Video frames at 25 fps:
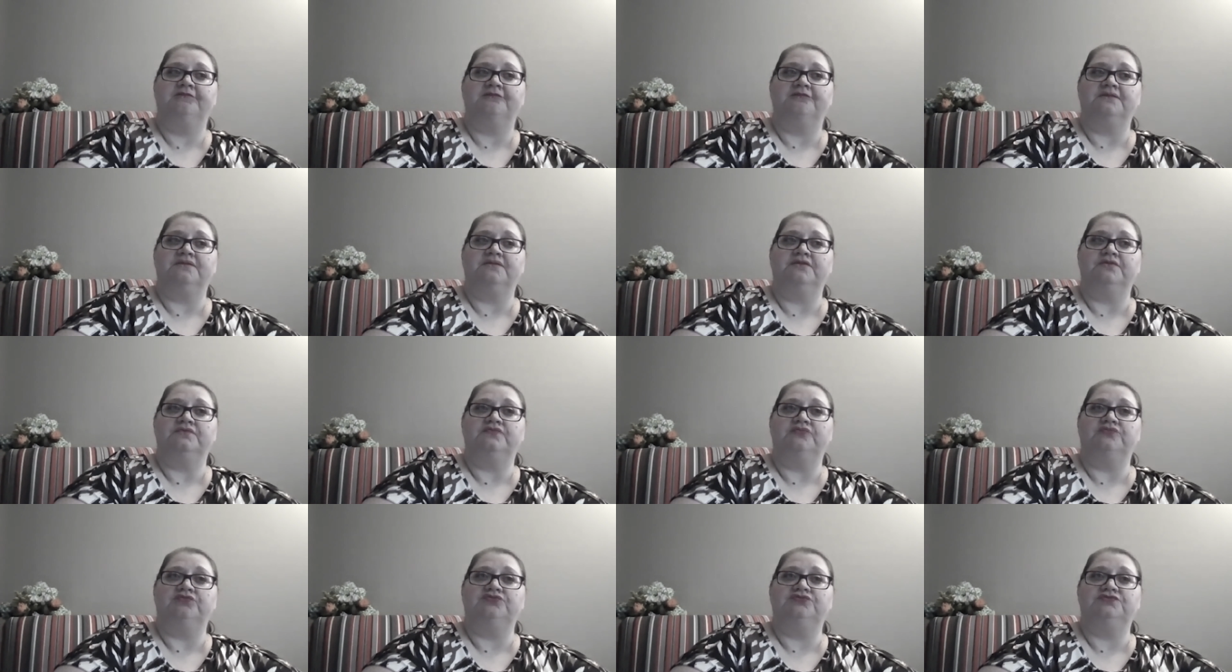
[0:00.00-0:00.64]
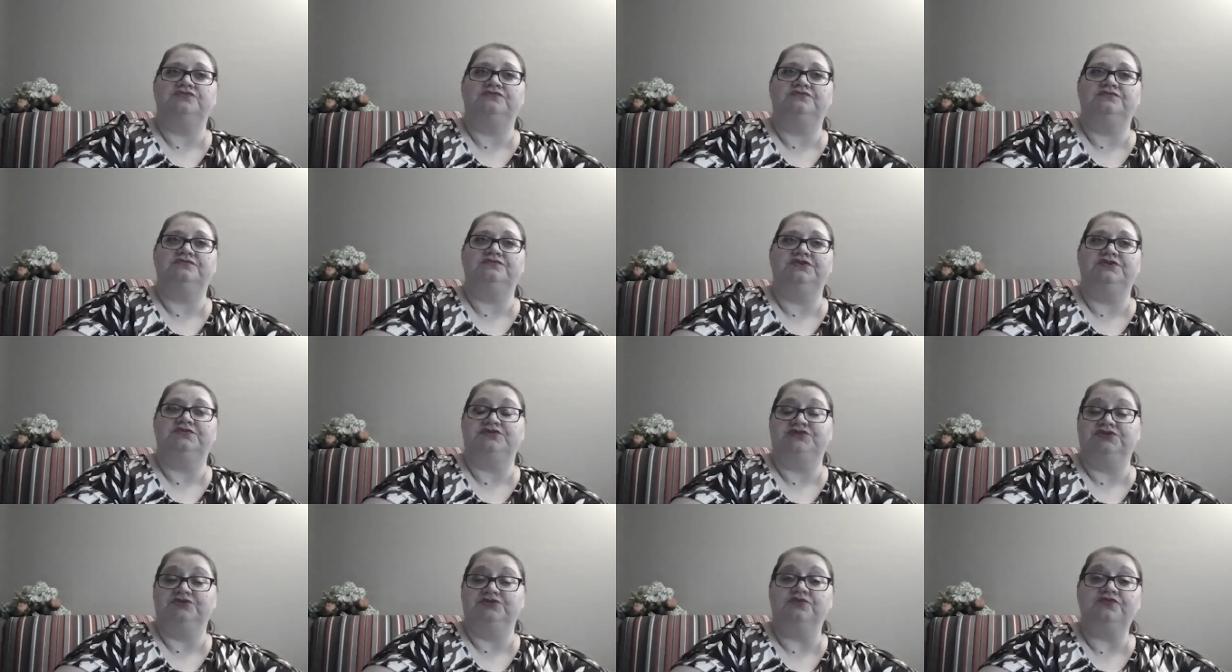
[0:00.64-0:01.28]
you
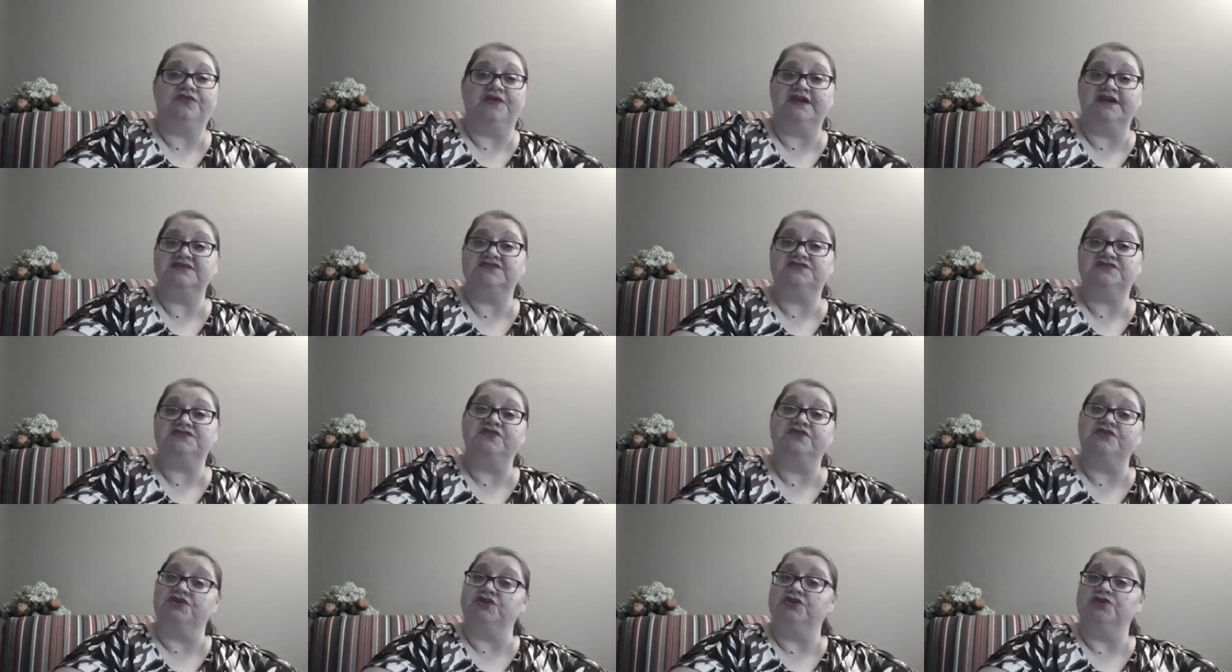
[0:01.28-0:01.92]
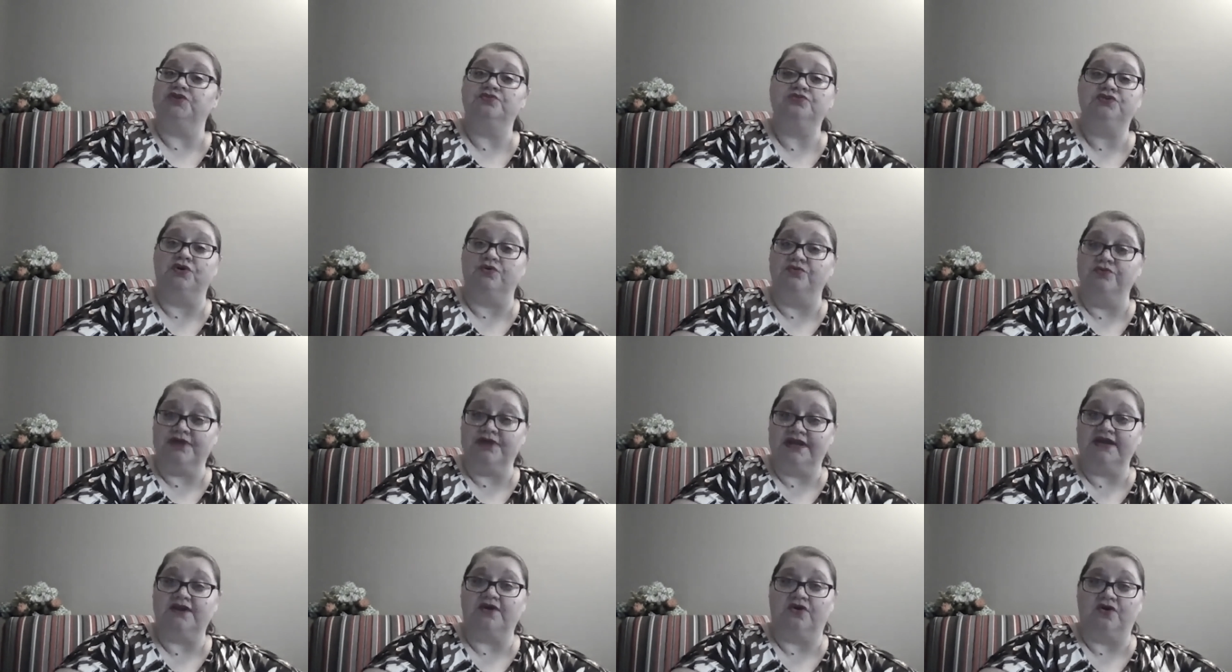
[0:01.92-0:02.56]
you do things so that you
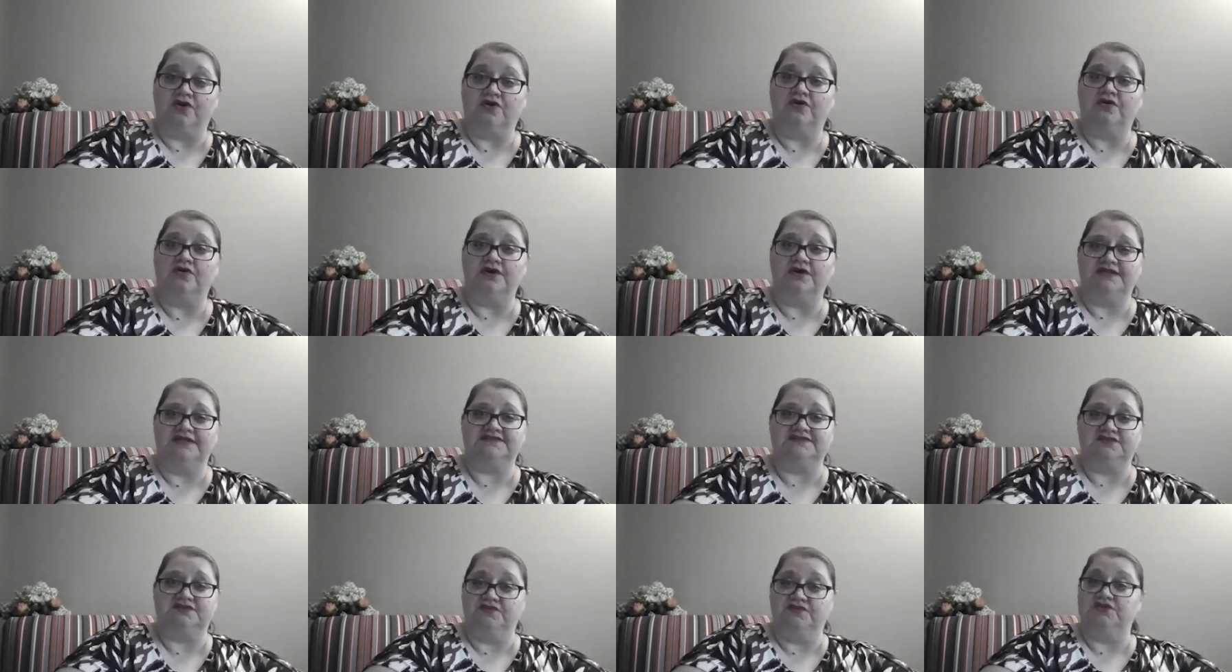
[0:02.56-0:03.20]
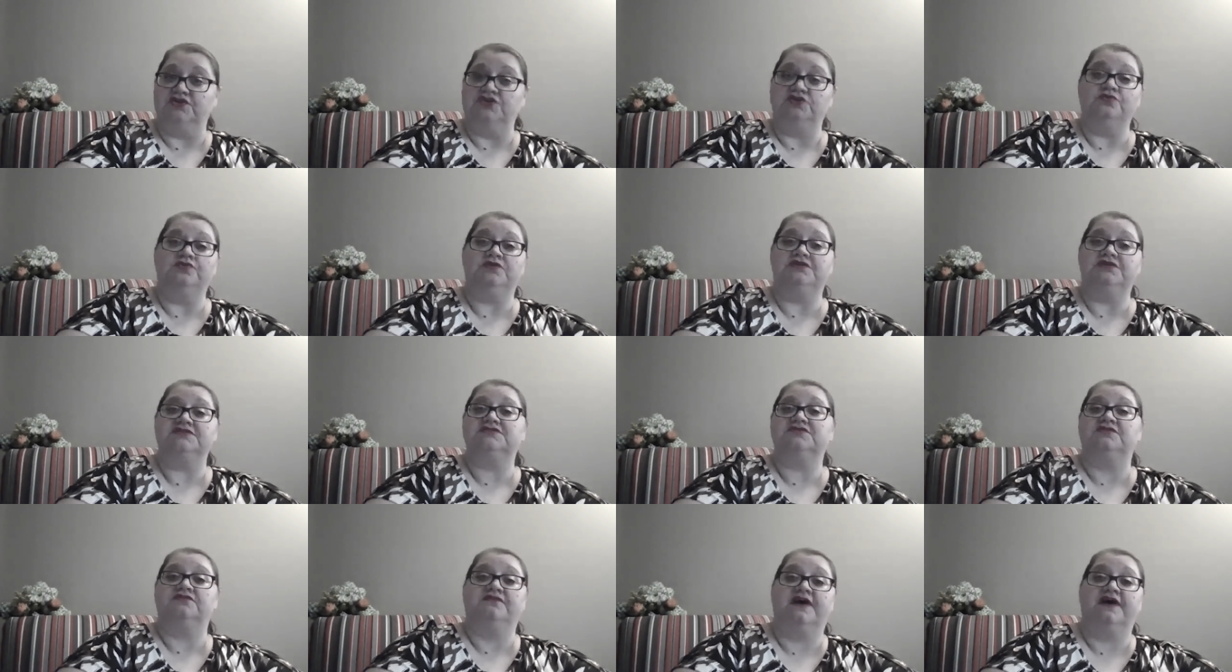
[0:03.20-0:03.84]
don't get hurt and so that you
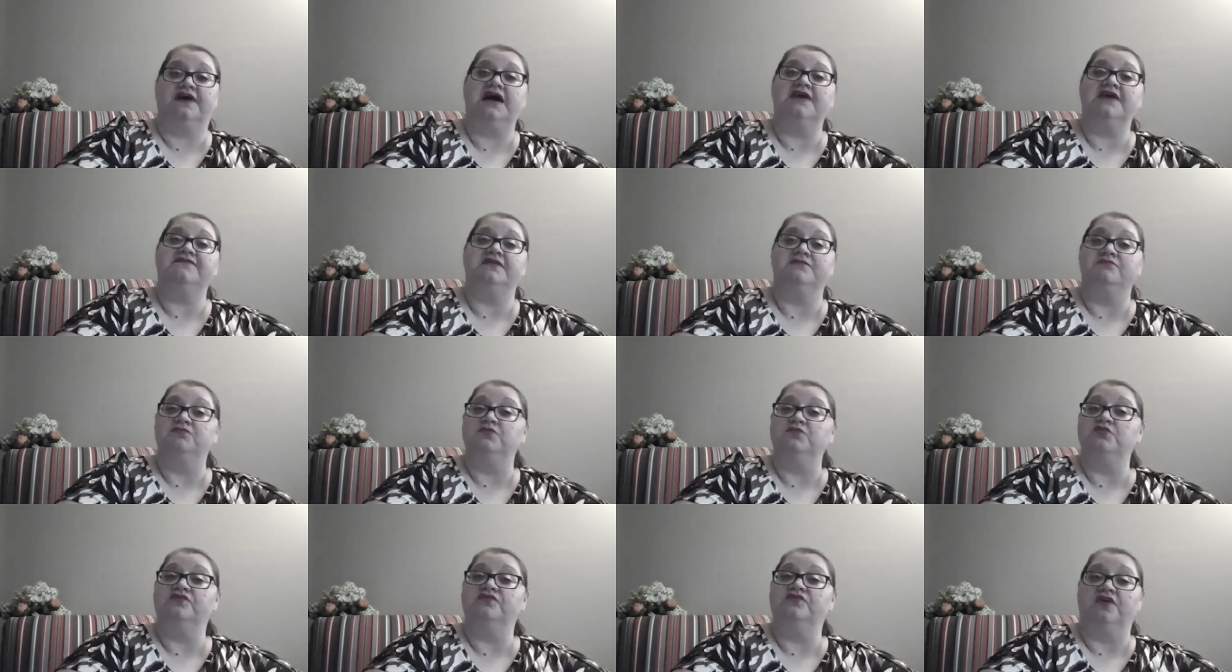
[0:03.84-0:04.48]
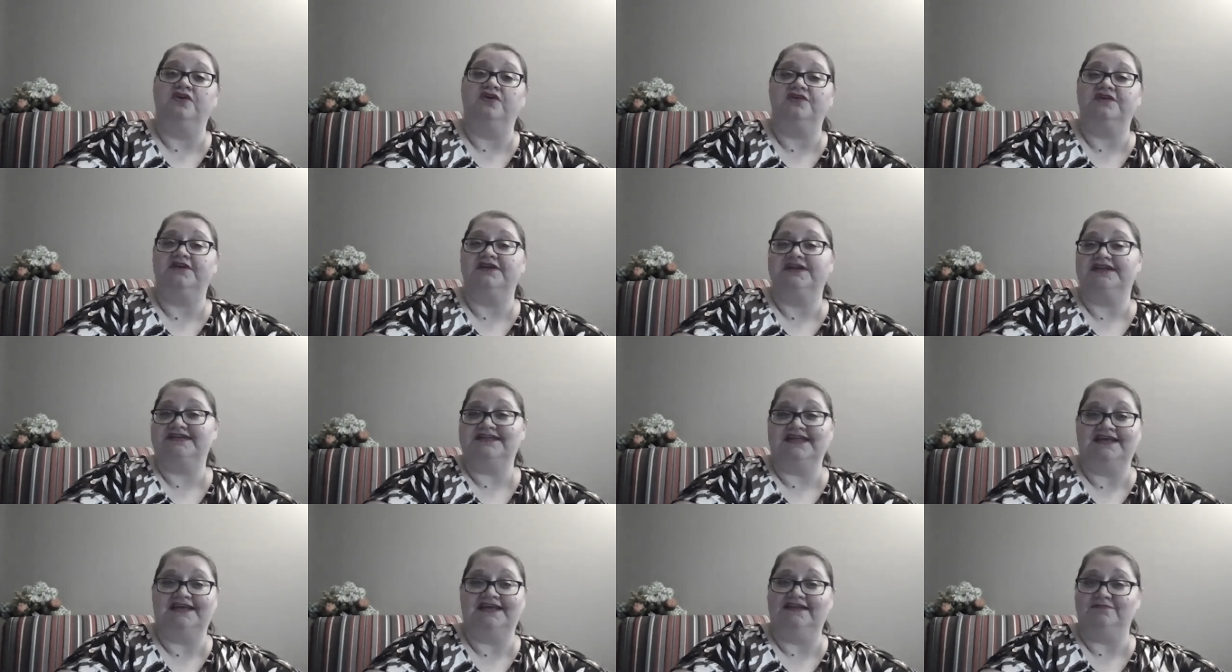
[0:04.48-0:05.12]
can survive and move on
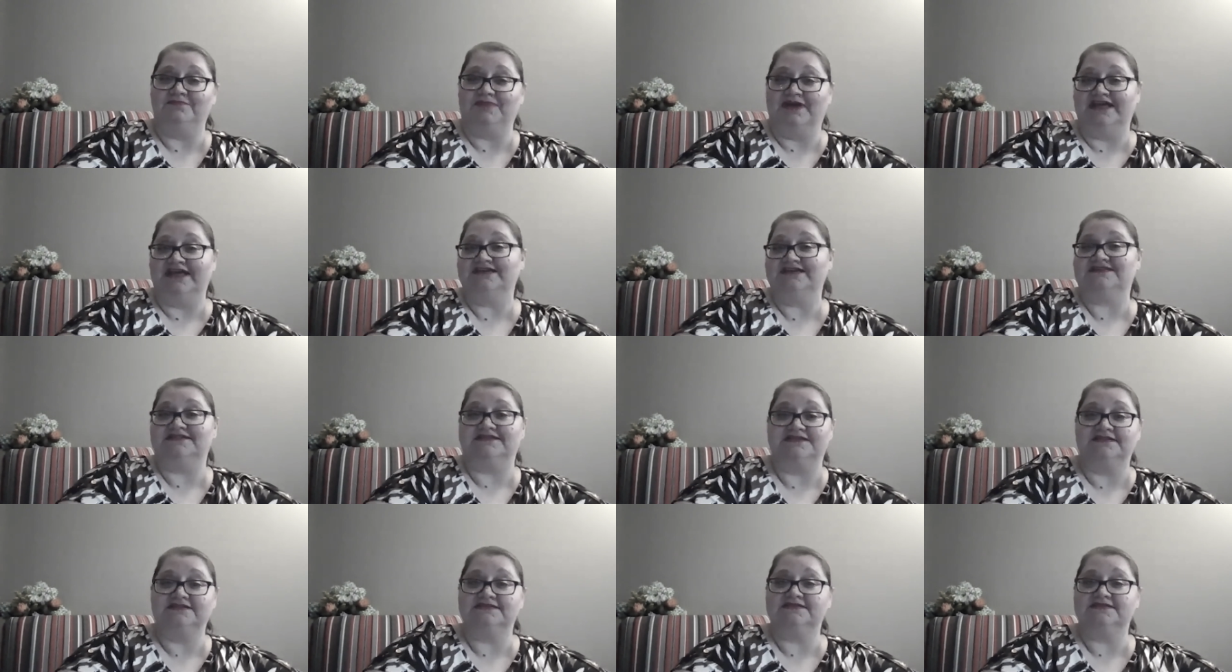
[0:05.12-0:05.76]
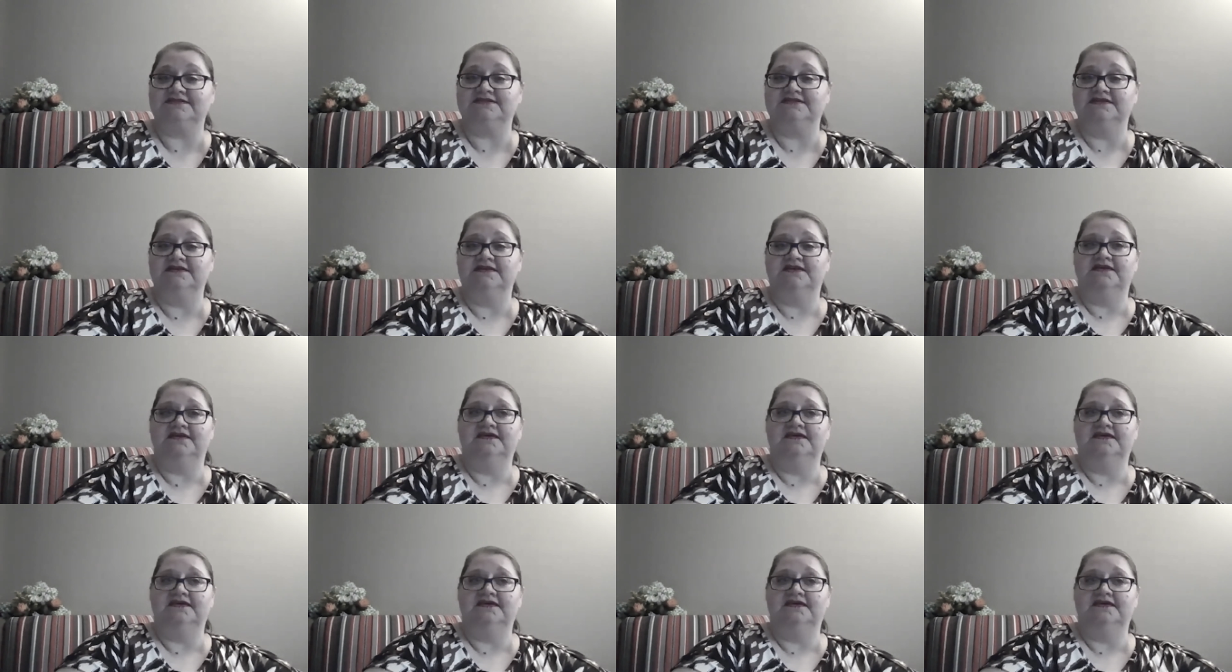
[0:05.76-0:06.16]
a daily basis.